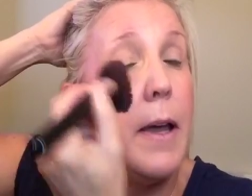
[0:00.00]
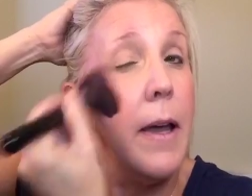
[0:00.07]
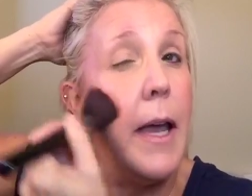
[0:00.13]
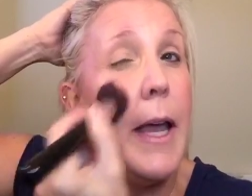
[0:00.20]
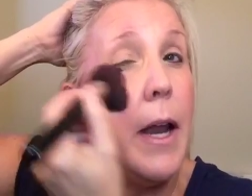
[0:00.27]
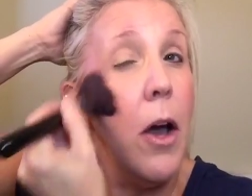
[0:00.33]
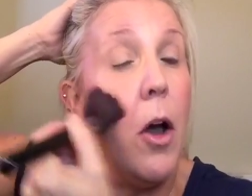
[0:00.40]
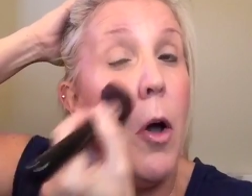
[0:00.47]

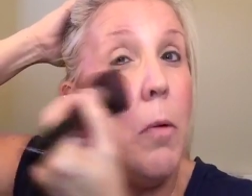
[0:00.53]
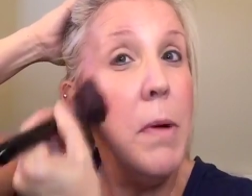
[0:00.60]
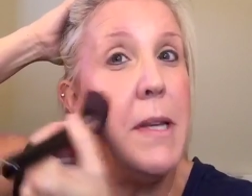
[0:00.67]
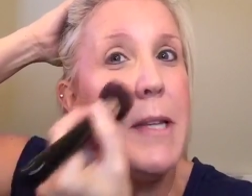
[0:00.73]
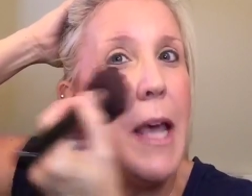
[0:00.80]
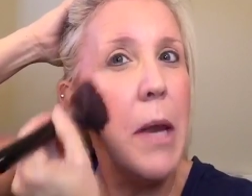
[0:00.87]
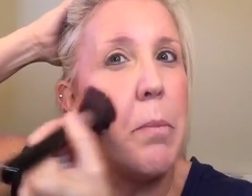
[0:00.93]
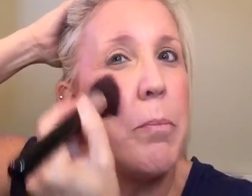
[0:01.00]
and I always
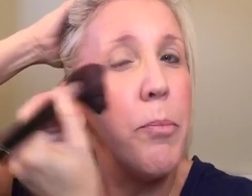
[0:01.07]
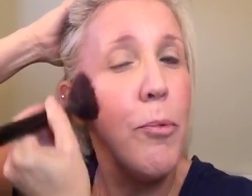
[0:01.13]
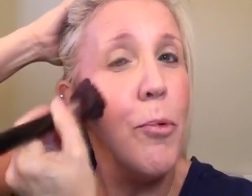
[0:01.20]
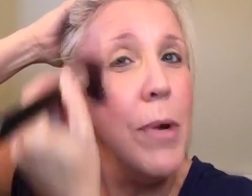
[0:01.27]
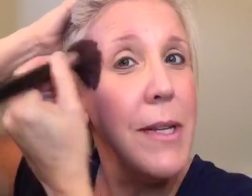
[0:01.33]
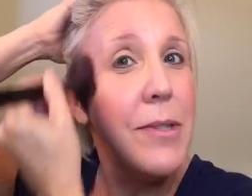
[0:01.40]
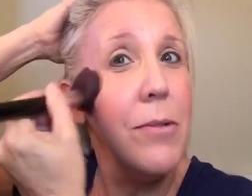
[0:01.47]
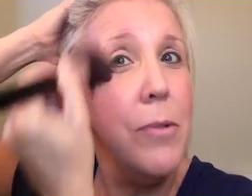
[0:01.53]
had
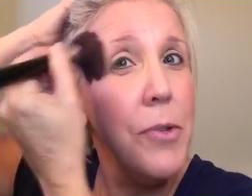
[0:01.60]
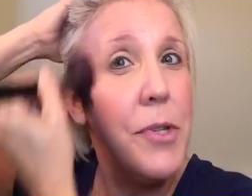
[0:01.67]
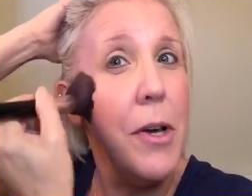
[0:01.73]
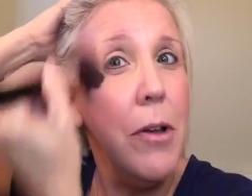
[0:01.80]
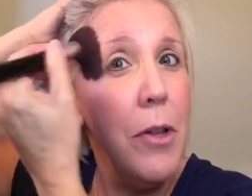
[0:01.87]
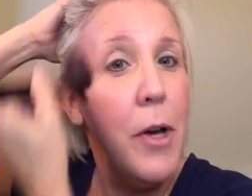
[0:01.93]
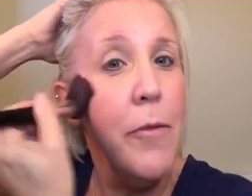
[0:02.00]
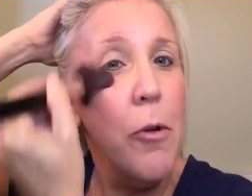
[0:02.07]
bristles
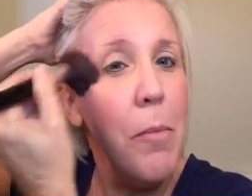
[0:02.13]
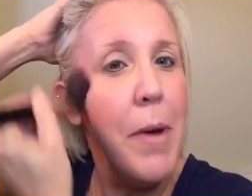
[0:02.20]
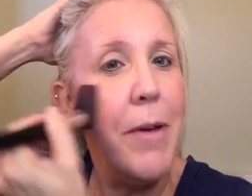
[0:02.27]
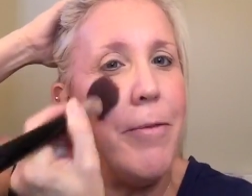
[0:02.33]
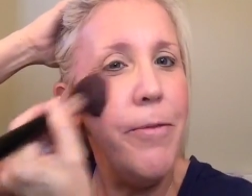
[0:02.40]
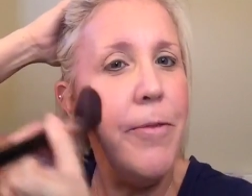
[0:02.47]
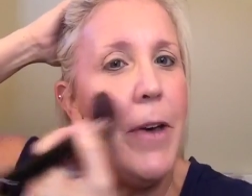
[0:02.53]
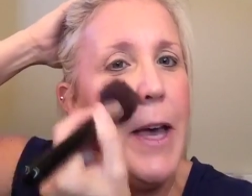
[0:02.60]
all over my
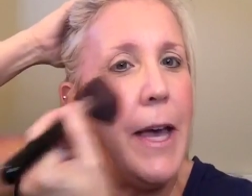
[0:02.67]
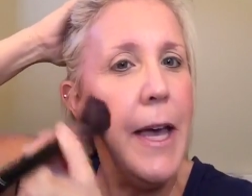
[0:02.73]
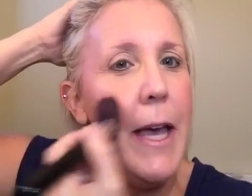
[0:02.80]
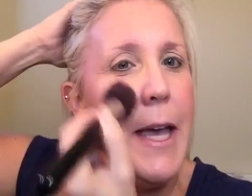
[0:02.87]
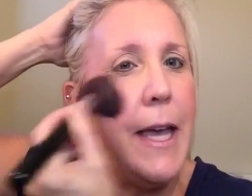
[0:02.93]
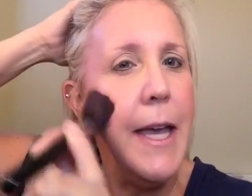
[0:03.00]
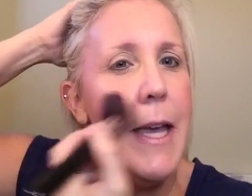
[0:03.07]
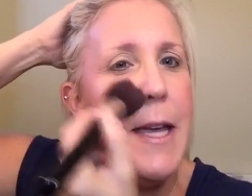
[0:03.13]

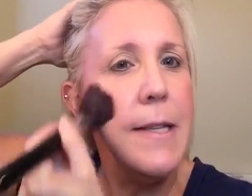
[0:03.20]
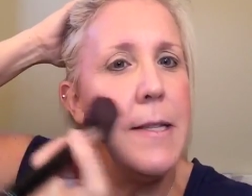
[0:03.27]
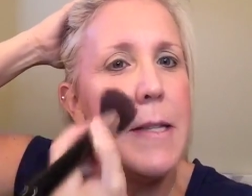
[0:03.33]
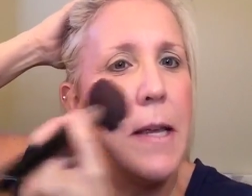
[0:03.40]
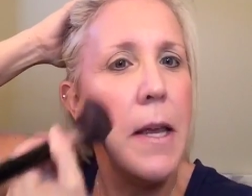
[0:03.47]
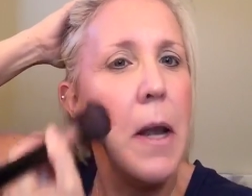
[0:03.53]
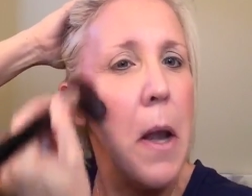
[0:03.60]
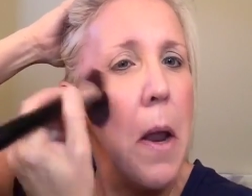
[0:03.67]
face and